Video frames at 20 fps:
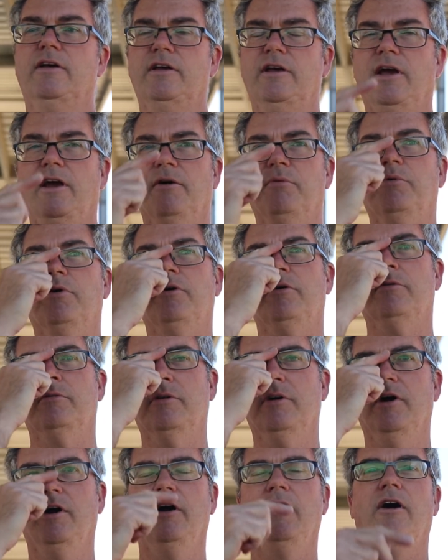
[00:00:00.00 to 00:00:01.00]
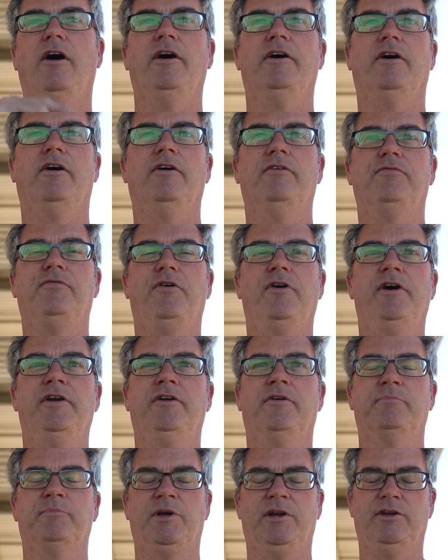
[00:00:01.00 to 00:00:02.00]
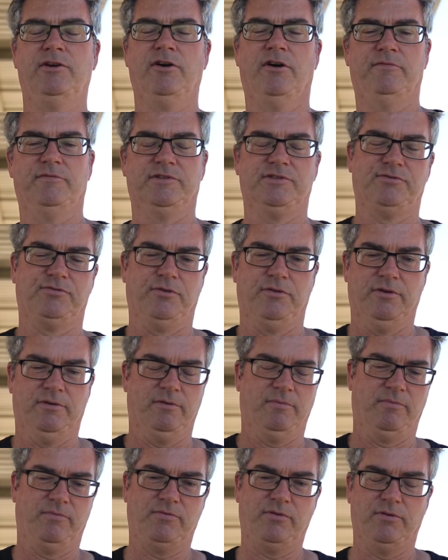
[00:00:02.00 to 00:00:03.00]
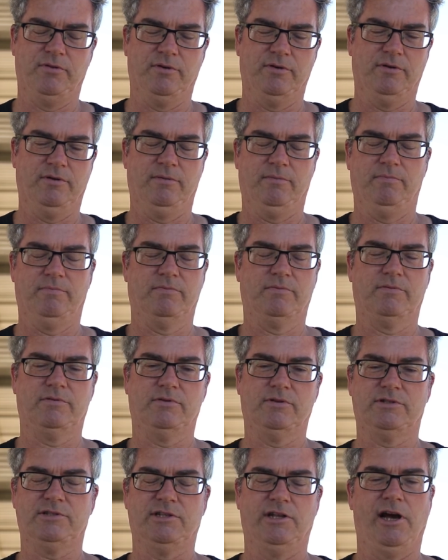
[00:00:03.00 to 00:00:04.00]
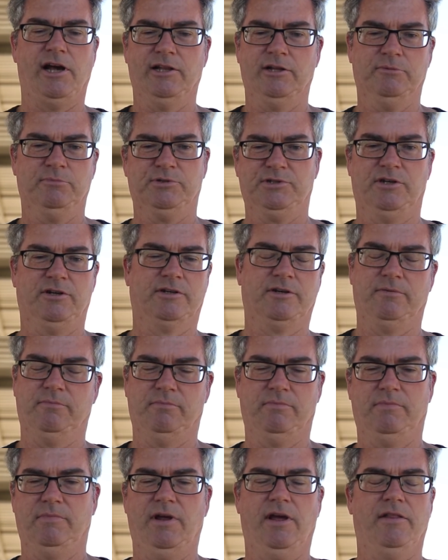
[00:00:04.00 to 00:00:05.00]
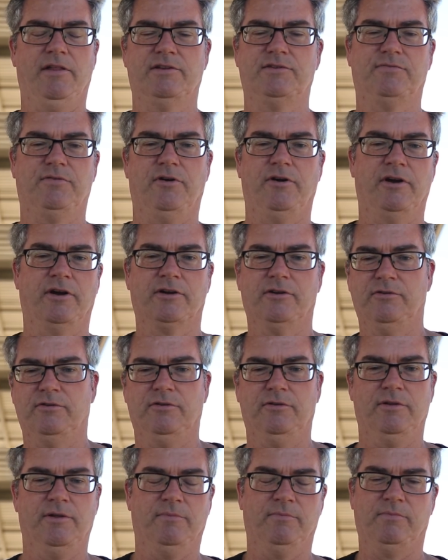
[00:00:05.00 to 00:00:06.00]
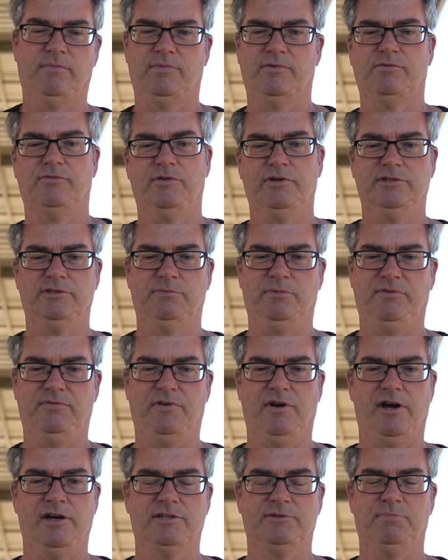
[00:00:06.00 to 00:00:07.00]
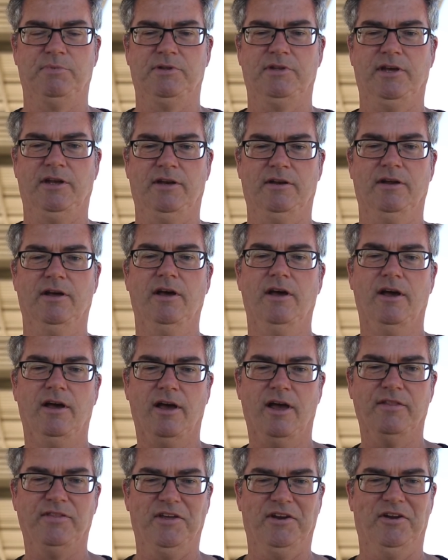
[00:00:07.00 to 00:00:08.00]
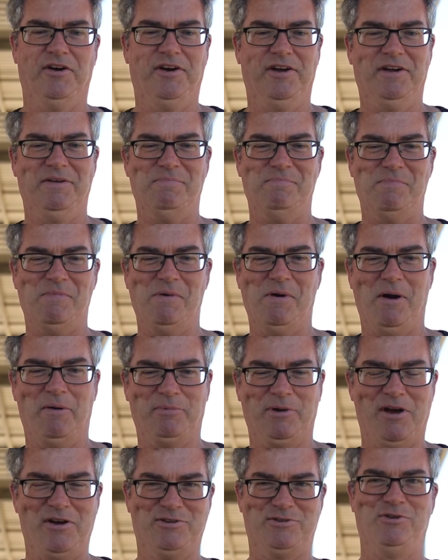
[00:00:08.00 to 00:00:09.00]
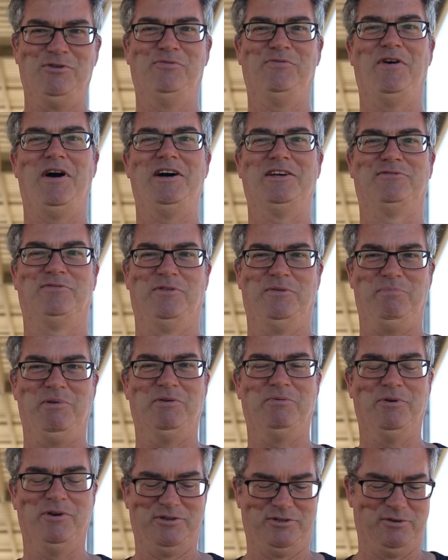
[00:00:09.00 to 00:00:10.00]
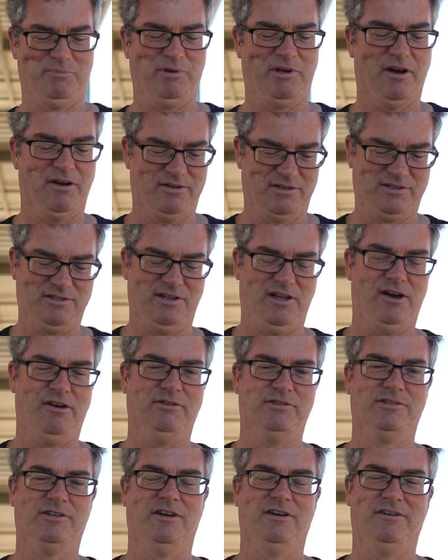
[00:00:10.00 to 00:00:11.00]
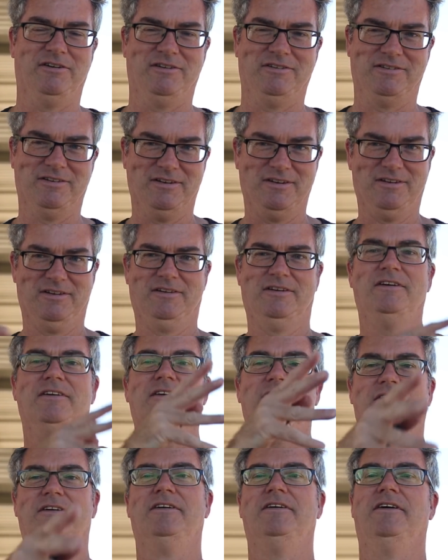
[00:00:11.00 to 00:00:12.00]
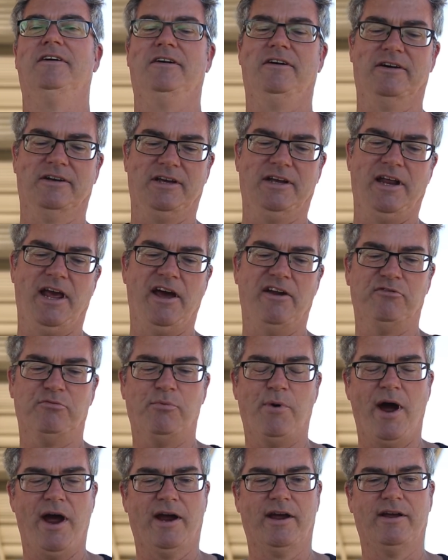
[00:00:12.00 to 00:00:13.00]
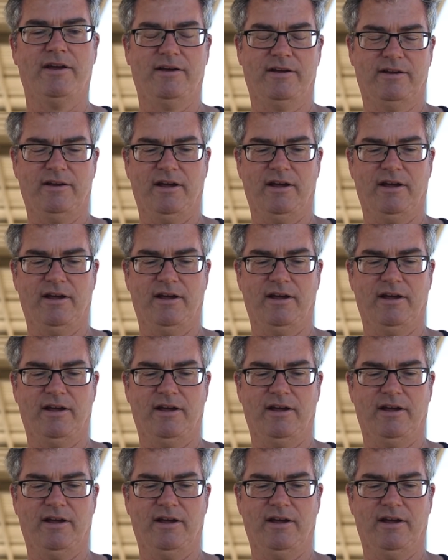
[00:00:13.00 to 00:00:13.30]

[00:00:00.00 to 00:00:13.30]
Yeah, well, I find I'm getting confidence through the slaloms, and I can, that's fine, I can do them reasonably fast, but then I'm going too fast for the bit where I should be going slow, so I get out of whack